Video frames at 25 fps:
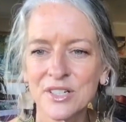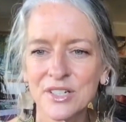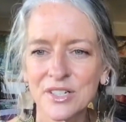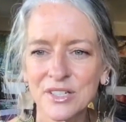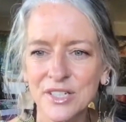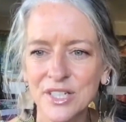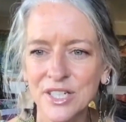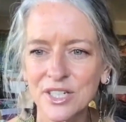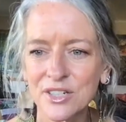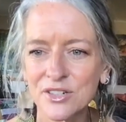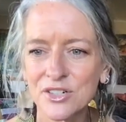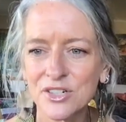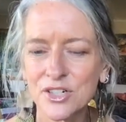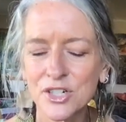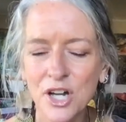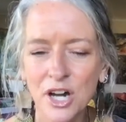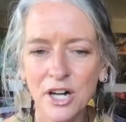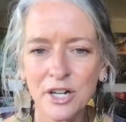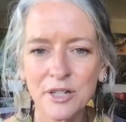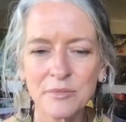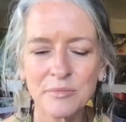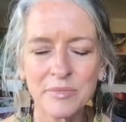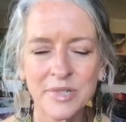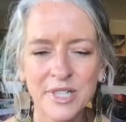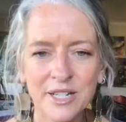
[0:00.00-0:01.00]
like
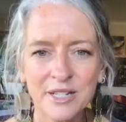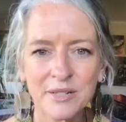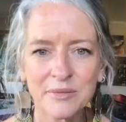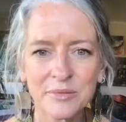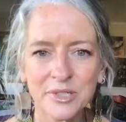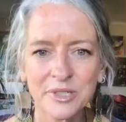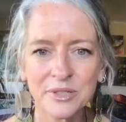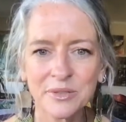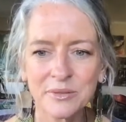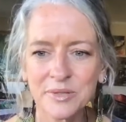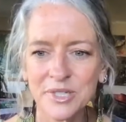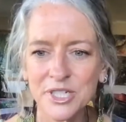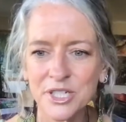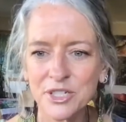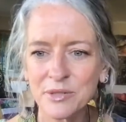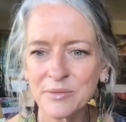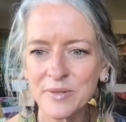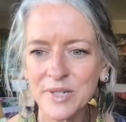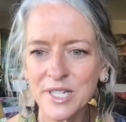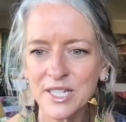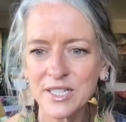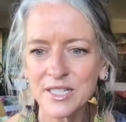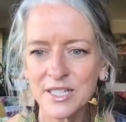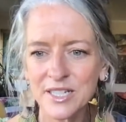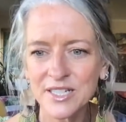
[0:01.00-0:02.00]
not been able to reach
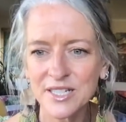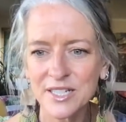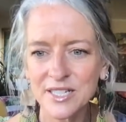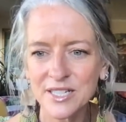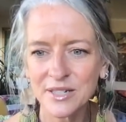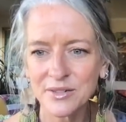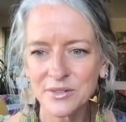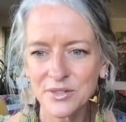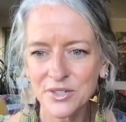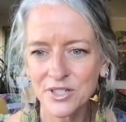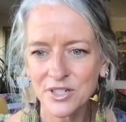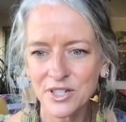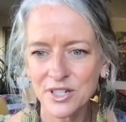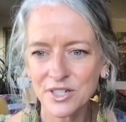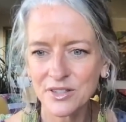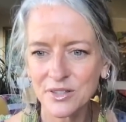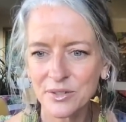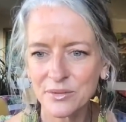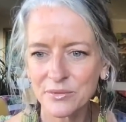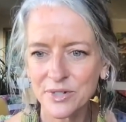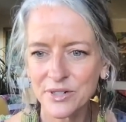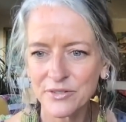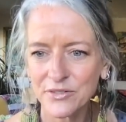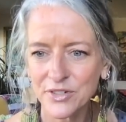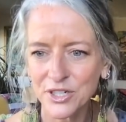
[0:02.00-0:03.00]
me unless I was on the
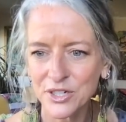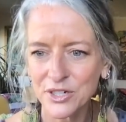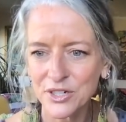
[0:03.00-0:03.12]
river